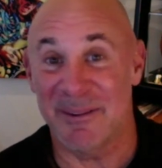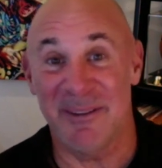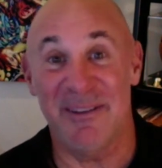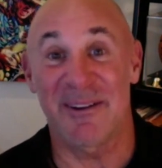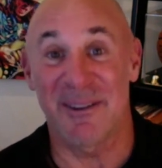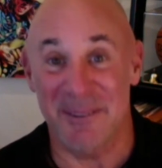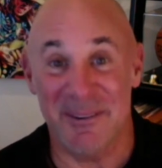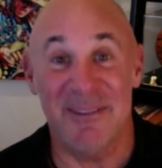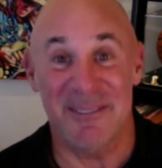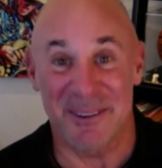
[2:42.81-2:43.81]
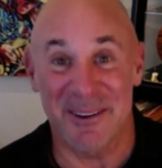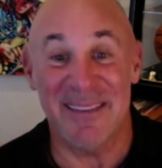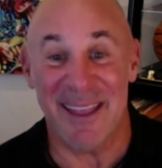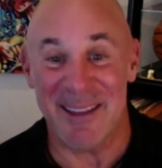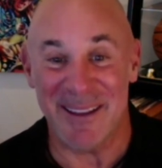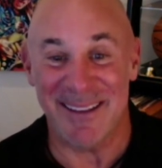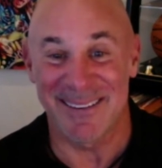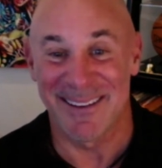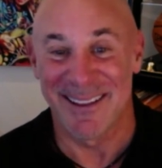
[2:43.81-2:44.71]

it's a good day, man.